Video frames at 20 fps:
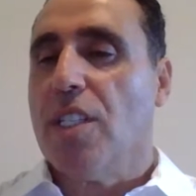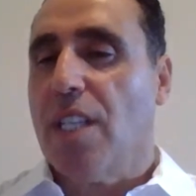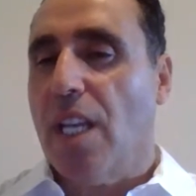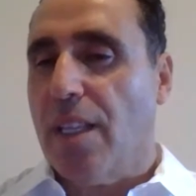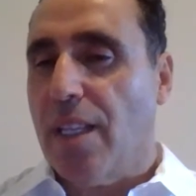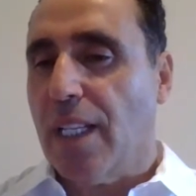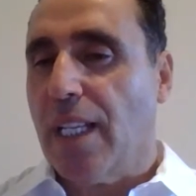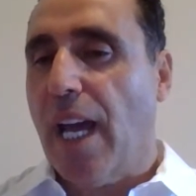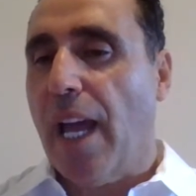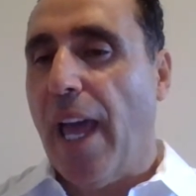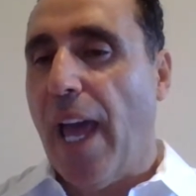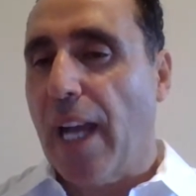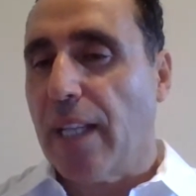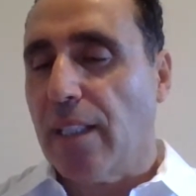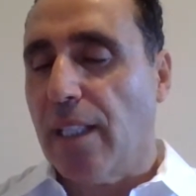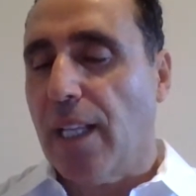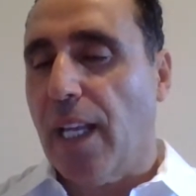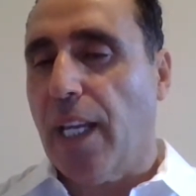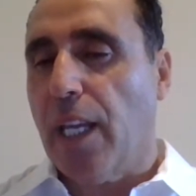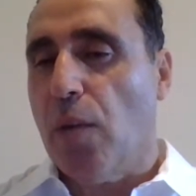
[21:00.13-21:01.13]
she said the guy
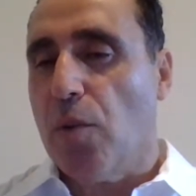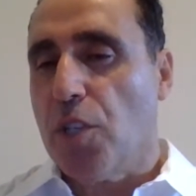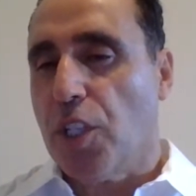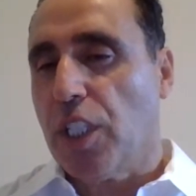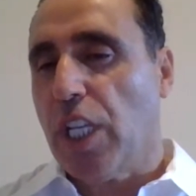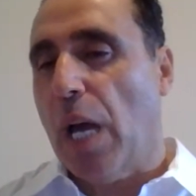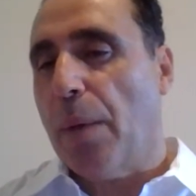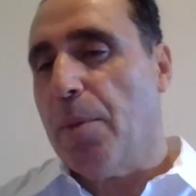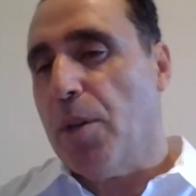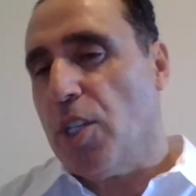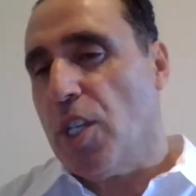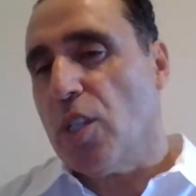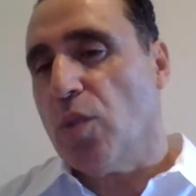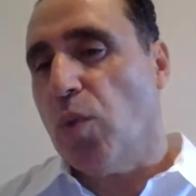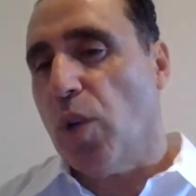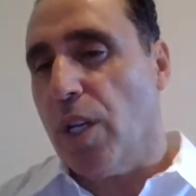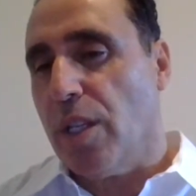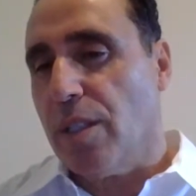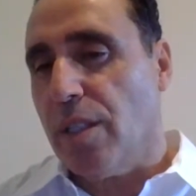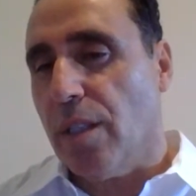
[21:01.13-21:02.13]
acted like he was a cop. He
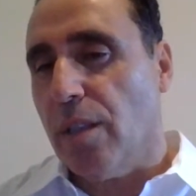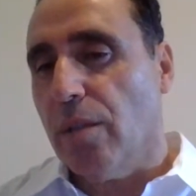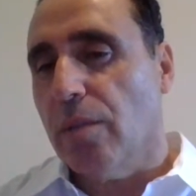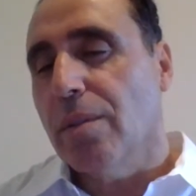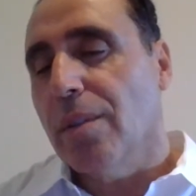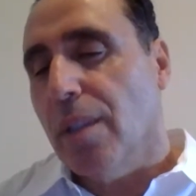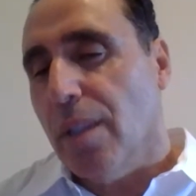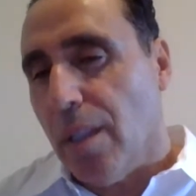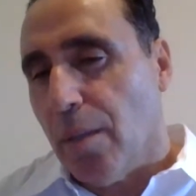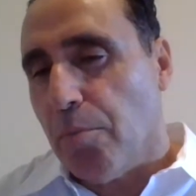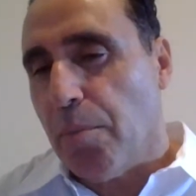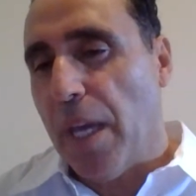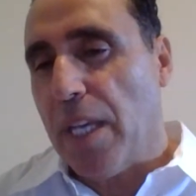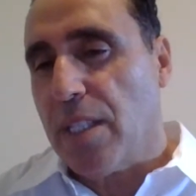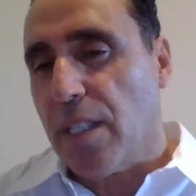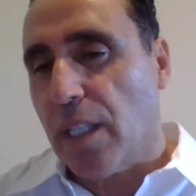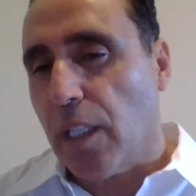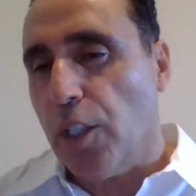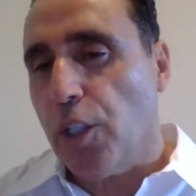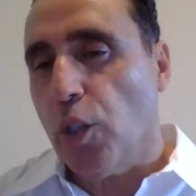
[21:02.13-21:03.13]
just wanted to
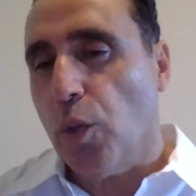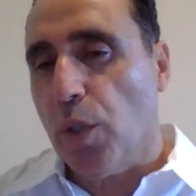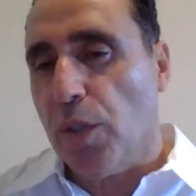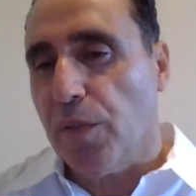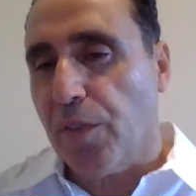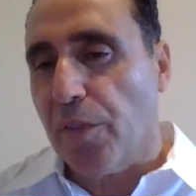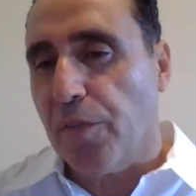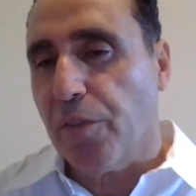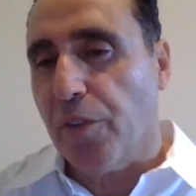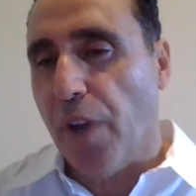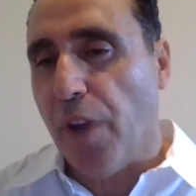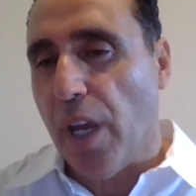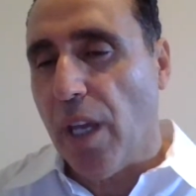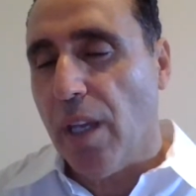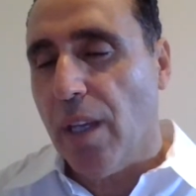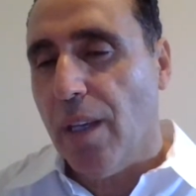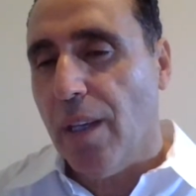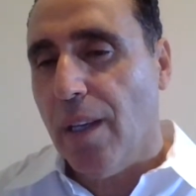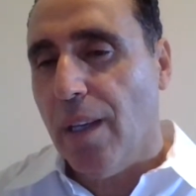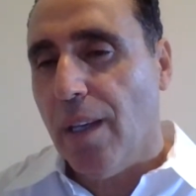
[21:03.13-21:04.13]
basically do it for free,
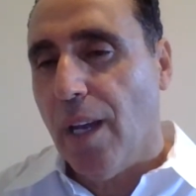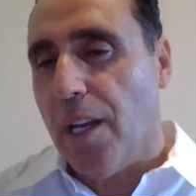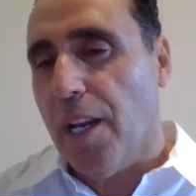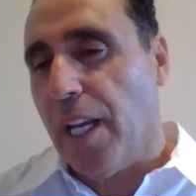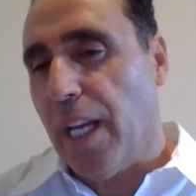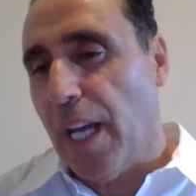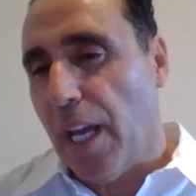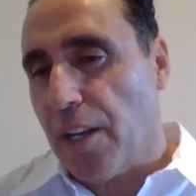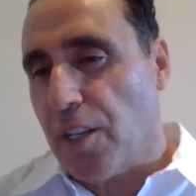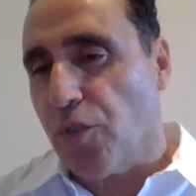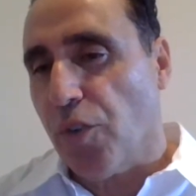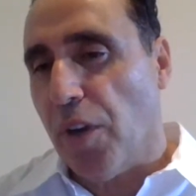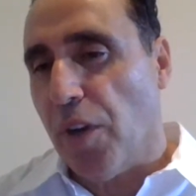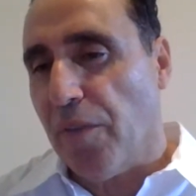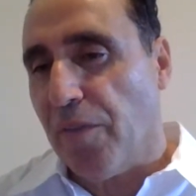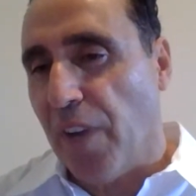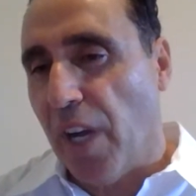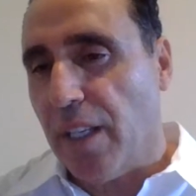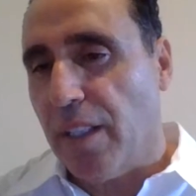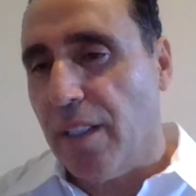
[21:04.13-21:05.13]
and he got his
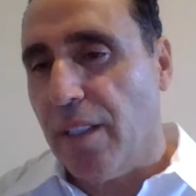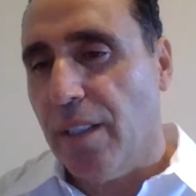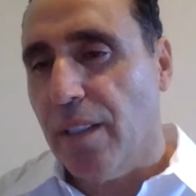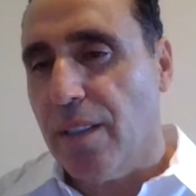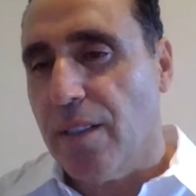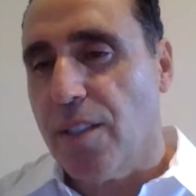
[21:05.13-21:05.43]
refund.